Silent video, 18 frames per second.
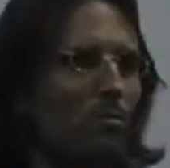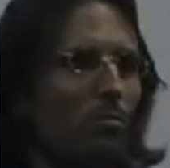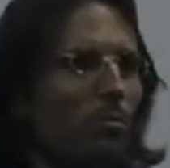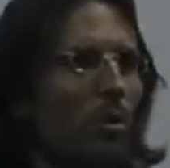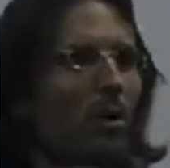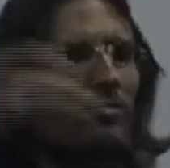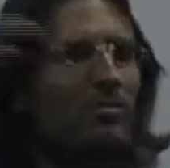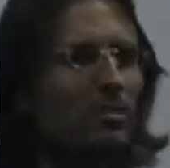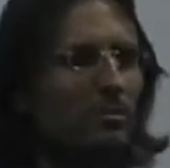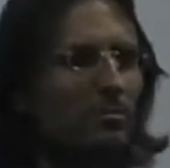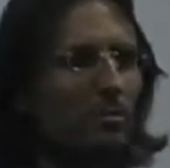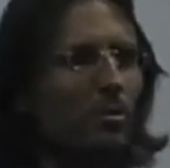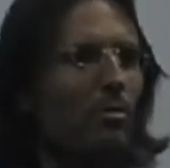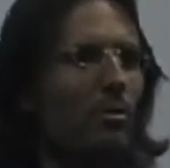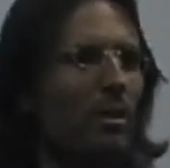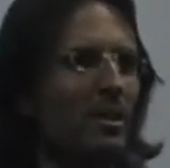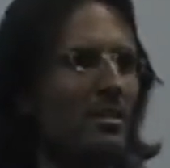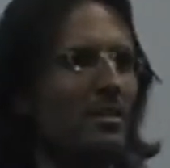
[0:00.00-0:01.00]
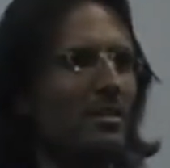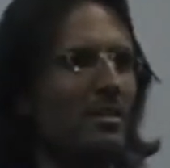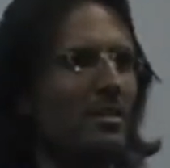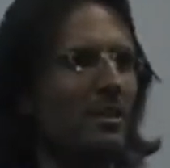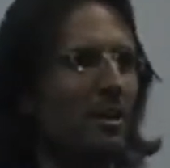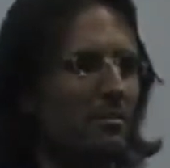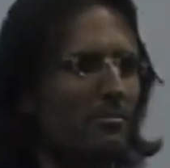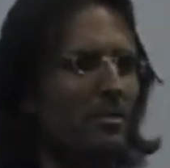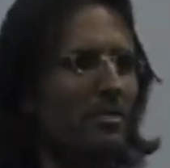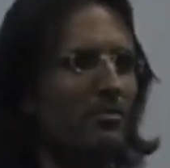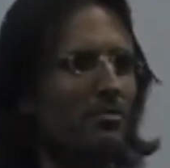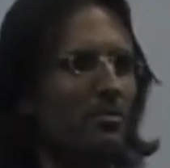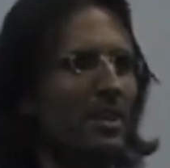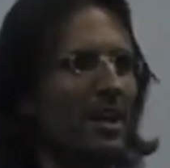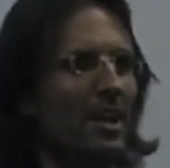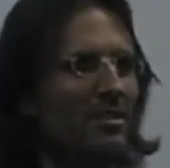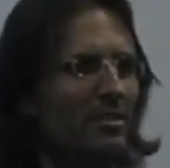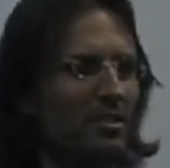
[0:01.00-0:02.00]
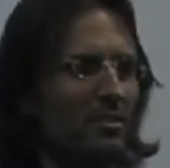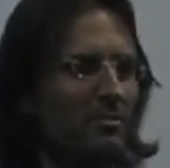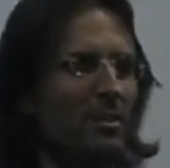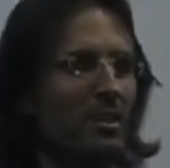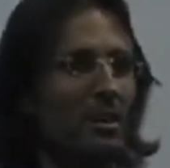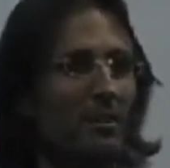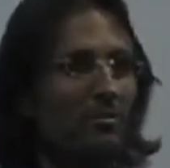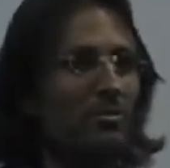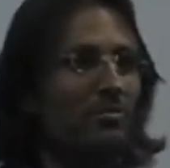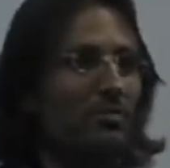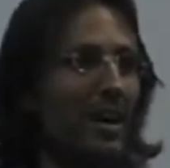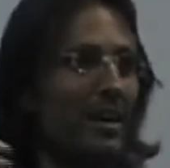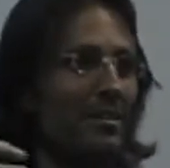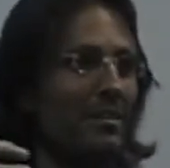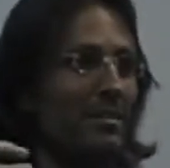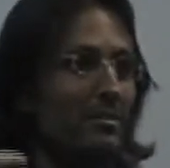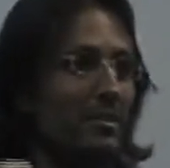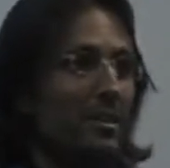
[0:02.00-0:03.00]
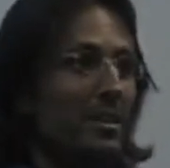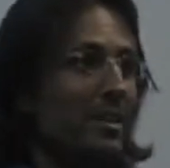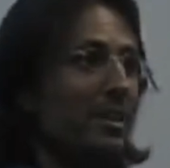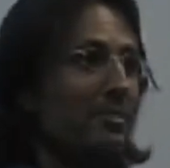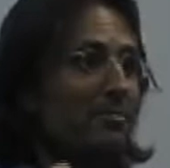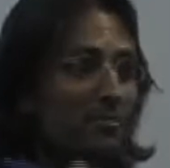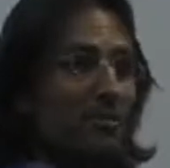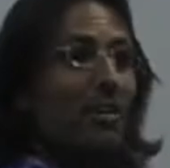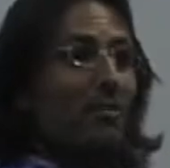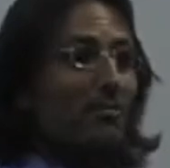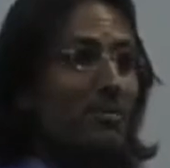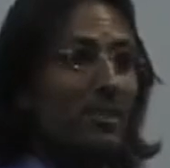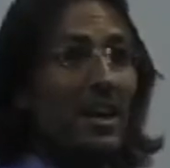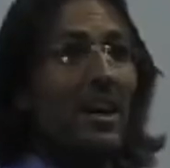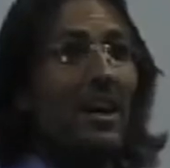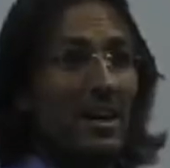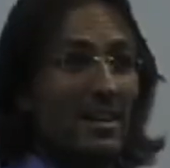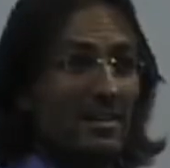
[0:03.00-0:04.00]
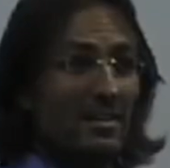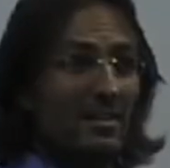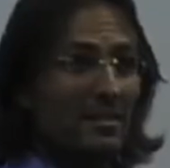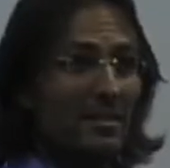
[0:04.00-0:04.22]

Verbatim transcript: What's the point of this relationship that I've attracted if not for that.